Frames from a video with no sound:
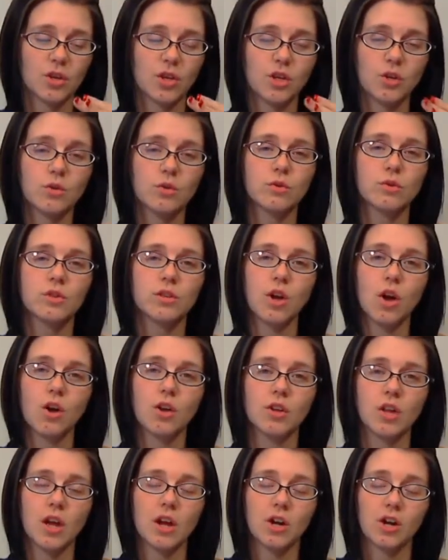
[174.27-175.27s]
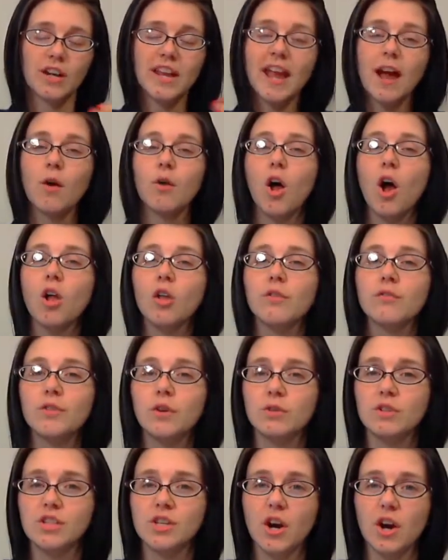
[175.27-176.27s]
use or count all of
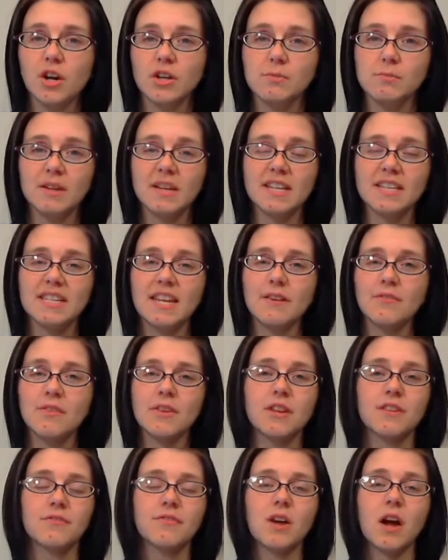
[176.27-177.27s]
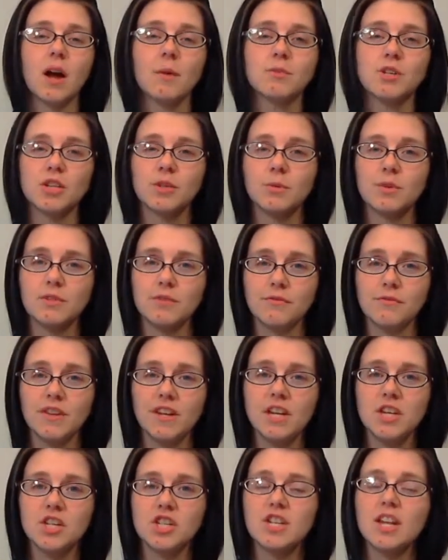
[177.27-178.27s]
those yards, because even if the object wasn't
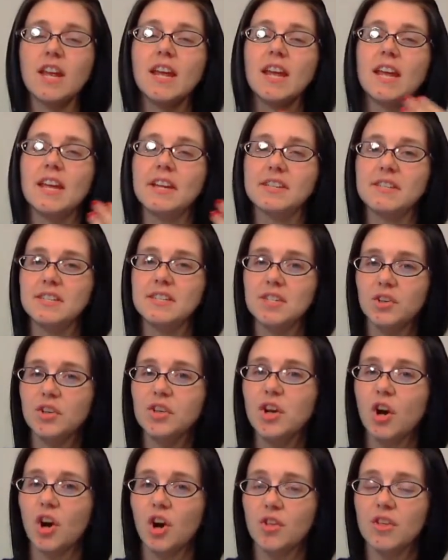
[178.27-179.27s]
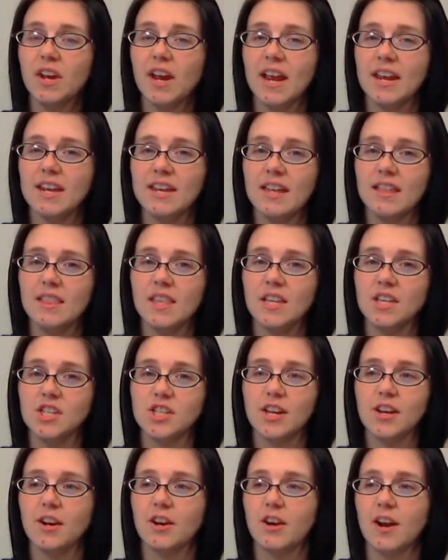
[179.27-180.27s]
finished, it's still yarn that I knit
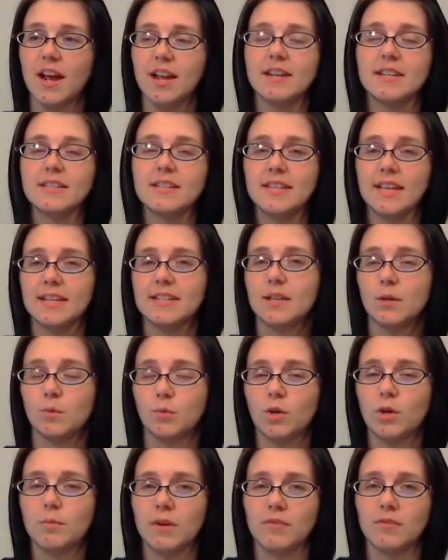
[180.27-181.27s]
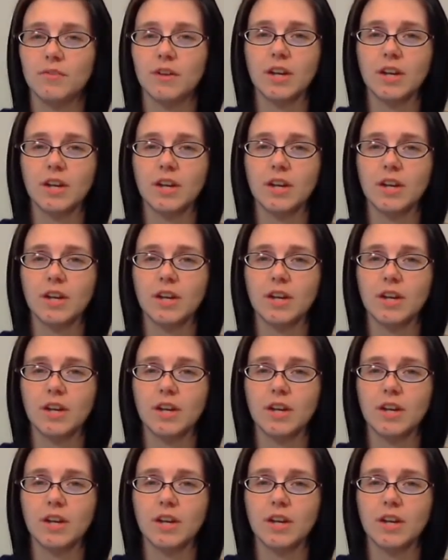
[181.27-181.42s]
this year, and it's things that will be